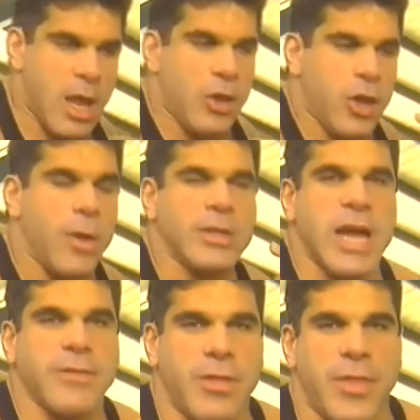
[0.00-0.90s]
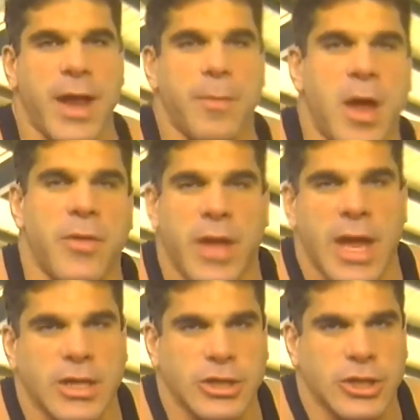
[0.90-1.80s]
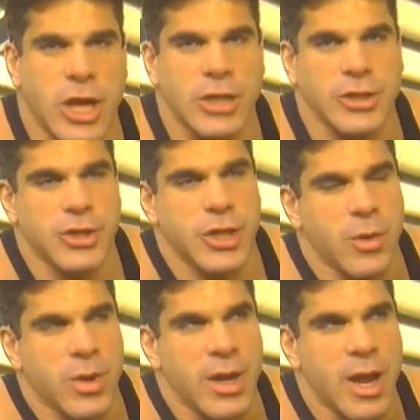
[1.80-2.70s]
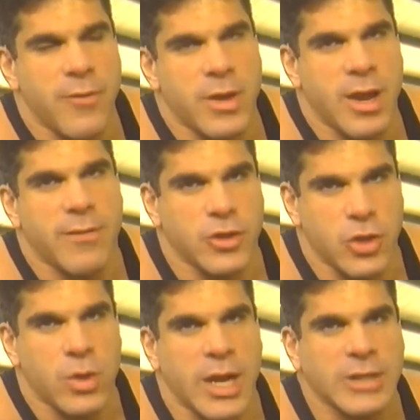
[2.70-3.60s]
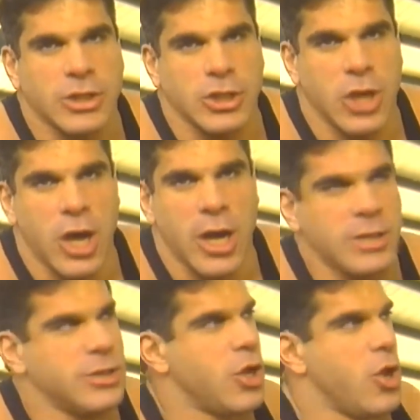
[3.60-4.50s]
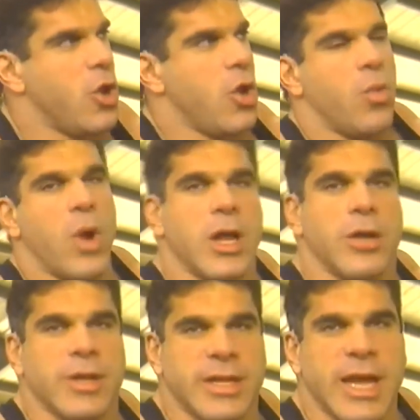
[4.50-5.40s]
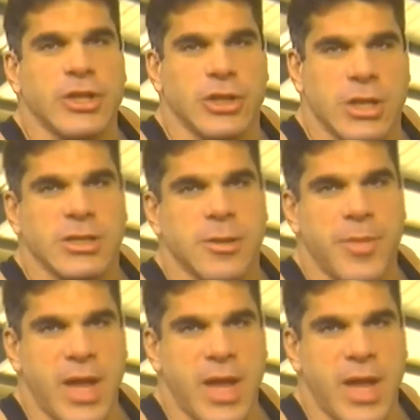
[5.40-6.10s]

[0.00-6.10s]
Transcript: You always have to think about the exercise you're doing. Never, never do an exercise while your attention on something